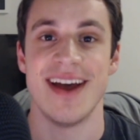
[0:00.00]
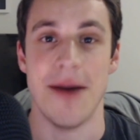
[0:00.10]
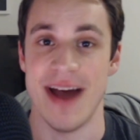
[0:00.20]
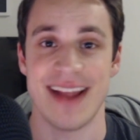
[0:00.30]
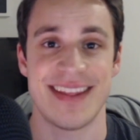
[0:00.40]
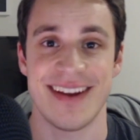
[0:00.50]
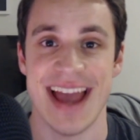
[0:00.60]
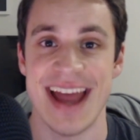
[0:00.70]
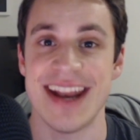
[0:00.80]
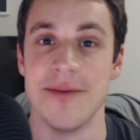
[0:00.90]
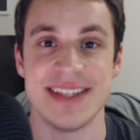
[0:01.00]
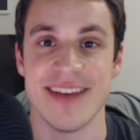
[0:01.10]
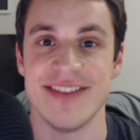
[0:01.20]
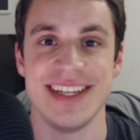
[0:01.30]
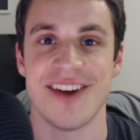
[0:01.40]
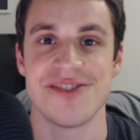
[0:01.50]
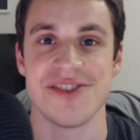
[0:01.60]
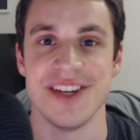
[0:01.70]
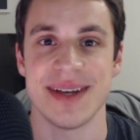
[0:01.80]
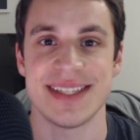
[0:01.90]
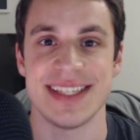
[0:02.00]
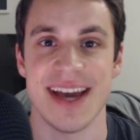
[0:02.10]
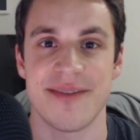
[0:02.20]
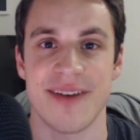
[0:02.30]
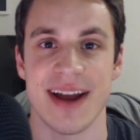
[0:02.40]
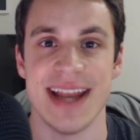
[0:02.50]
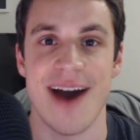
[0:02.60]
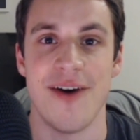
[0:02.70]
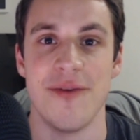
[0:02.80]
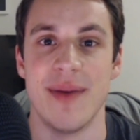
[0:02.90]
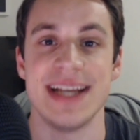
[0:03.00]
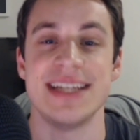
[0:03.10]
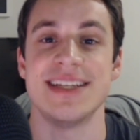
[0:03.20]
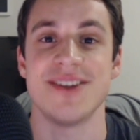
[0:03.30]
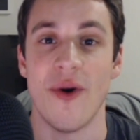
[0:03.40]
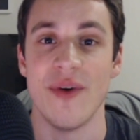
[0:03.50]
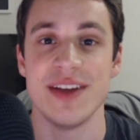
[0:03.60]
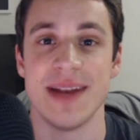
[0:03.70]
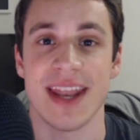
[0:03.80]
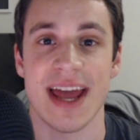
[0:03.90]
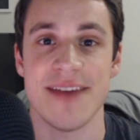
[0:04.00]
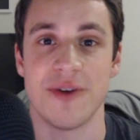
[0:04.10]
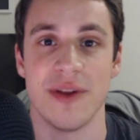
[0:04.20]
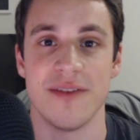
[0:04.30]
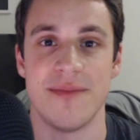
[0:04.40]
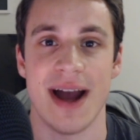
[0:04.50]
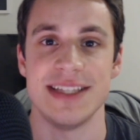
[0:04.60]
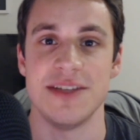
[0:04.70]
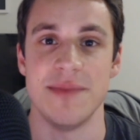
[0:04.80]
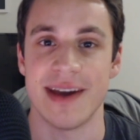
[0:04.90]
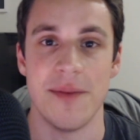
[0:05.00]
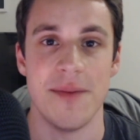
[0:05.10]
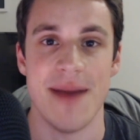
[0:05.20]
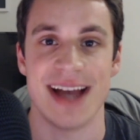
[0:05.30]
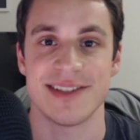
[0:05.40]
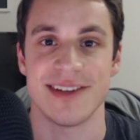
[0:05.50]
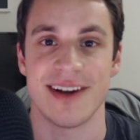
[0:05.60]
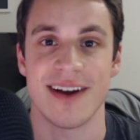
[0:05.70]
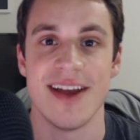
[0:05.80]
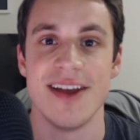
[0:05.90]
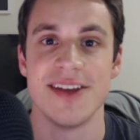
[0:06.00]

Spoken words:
I'm not there yet. I'm 1700 USCF right now, but it has always been a life goal of mine to become a master.